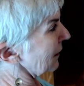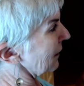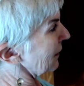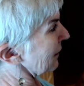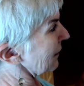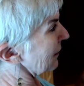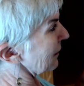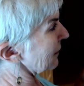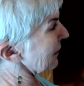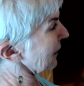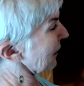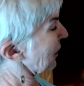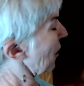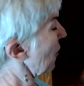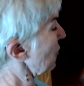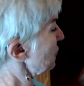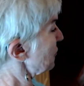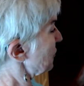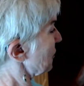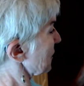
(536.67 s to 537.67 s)
"The
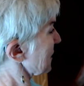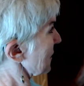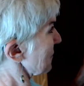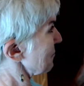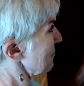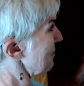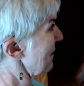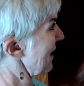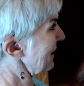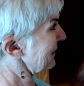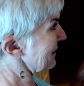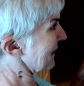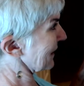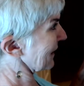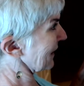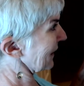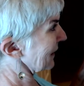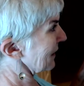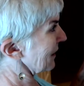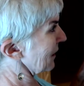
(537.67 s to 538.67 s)
coach is
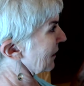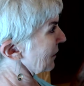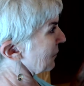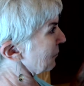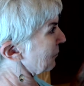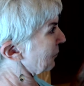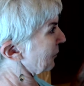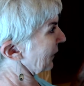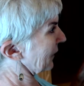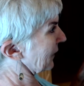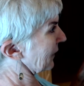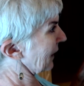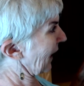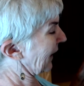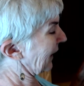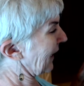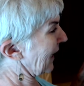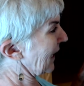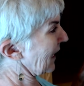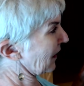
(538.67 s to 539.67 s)
amazing, but I
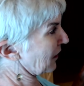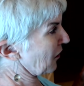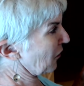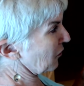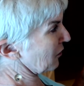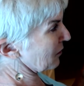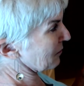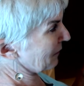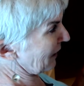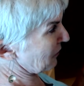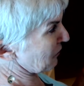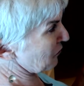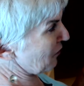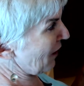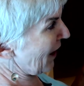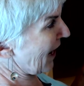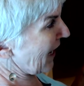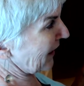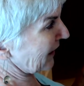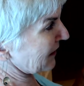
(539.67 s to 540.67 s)
can't go in my
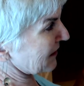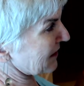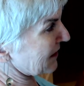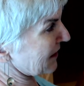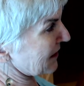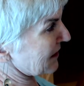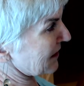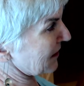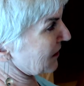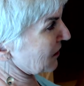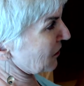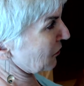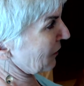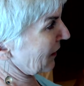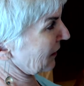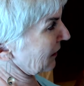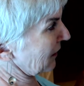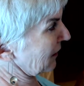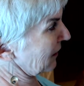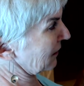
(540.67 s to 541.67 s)
rags," said
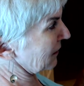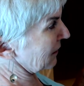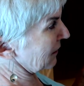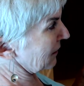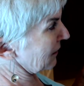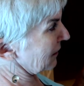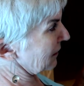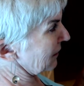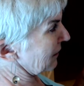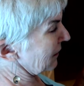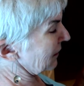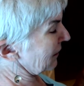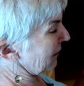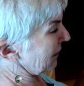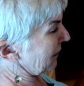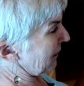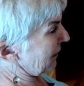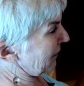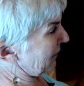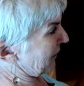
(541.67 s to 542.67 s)
Cinderella.
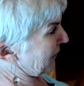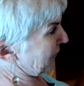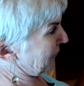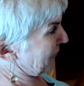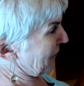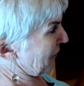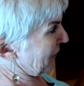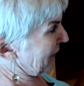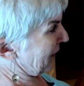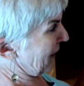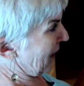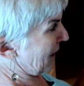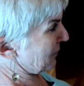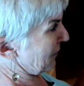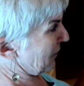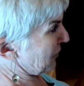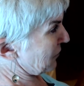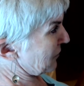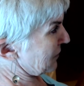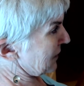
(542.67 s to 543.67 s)
The fairy
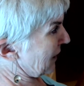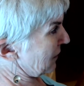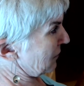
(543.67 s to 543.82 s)
godmother said,